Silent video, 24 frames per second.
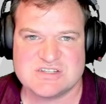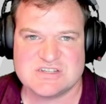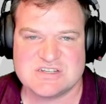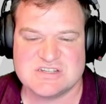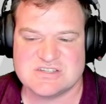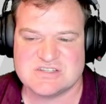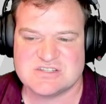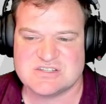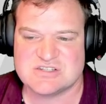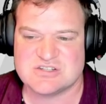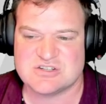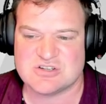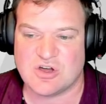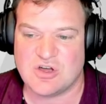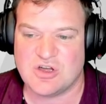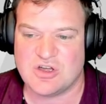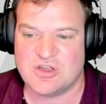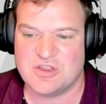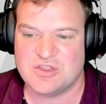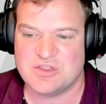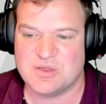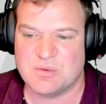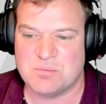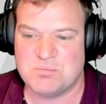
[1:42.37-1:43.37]

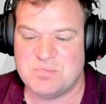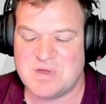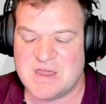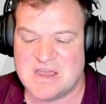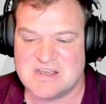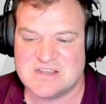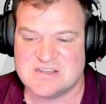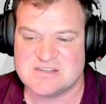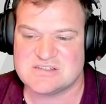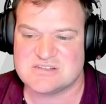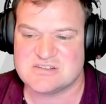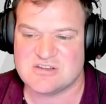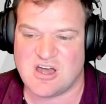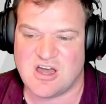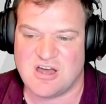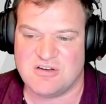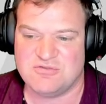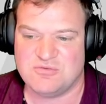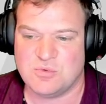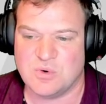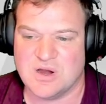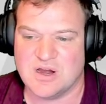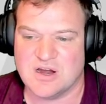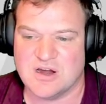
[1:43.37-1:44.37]
install the base
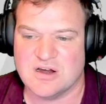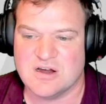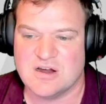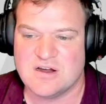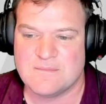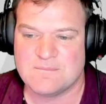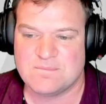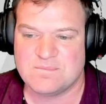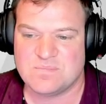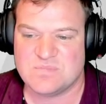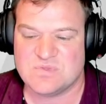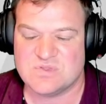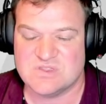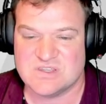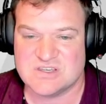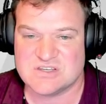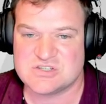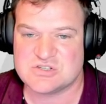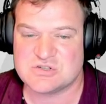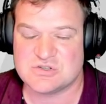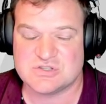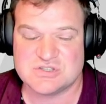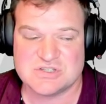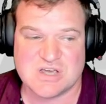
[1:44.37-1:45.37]
software,
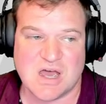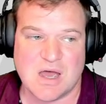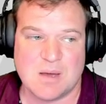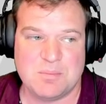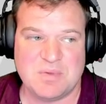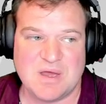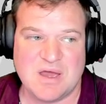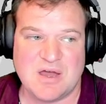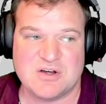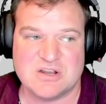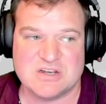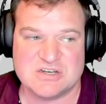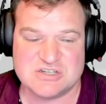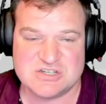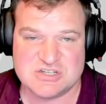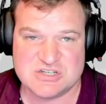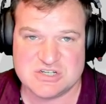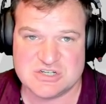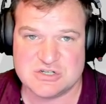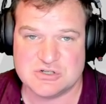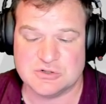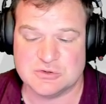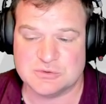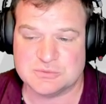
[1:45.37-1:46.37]
this will top out at
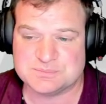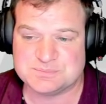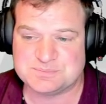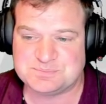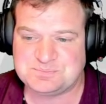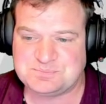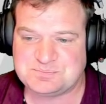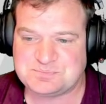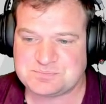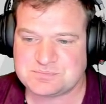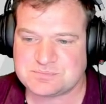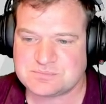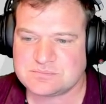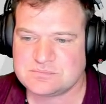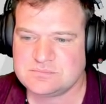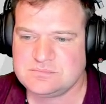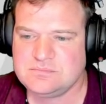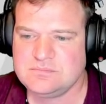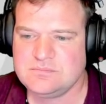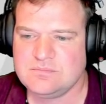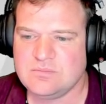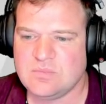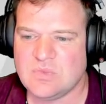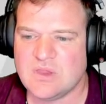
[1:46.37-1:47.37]
2.
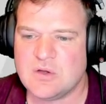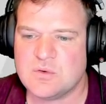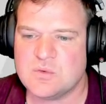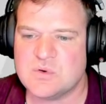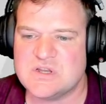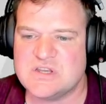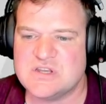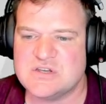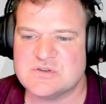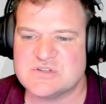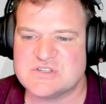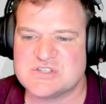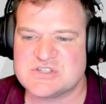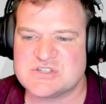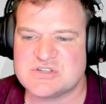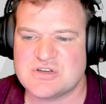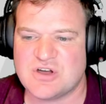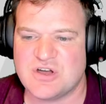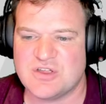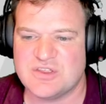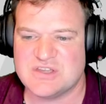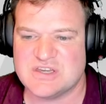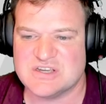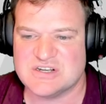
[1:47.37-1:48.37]
When you
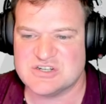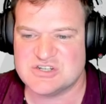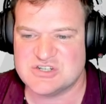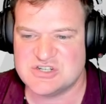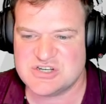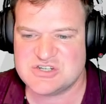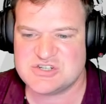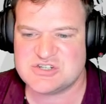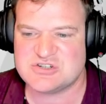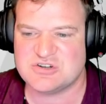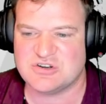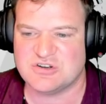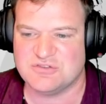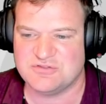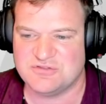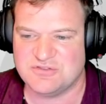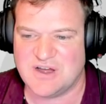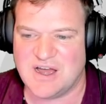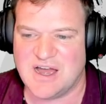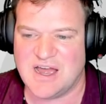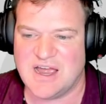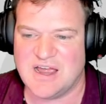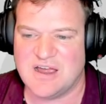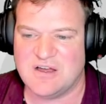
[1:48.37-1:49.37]
install the additional
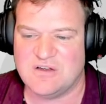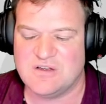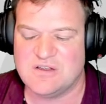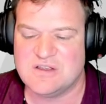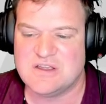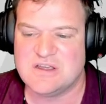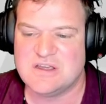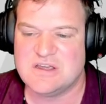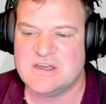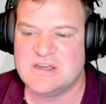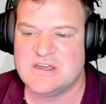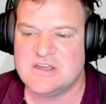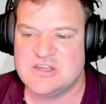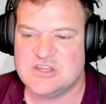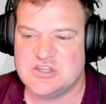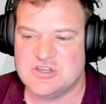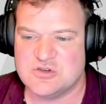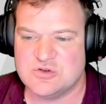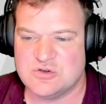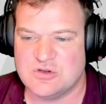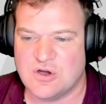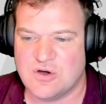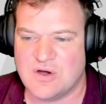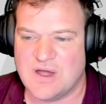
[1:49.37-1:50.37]
file,
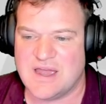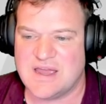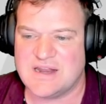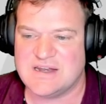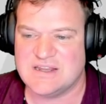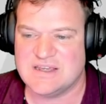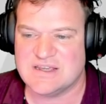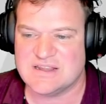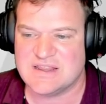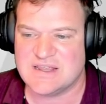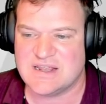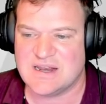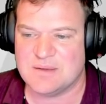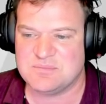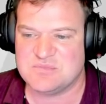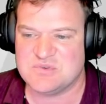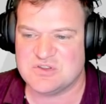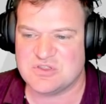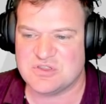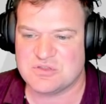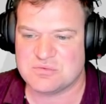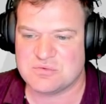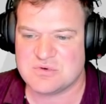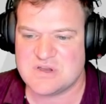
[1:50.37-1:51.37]
you can go ahead and get that up to
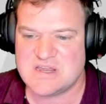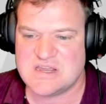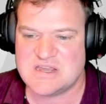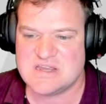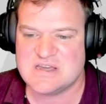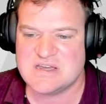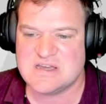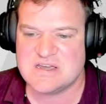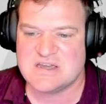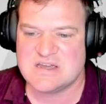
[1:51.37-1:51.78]
3.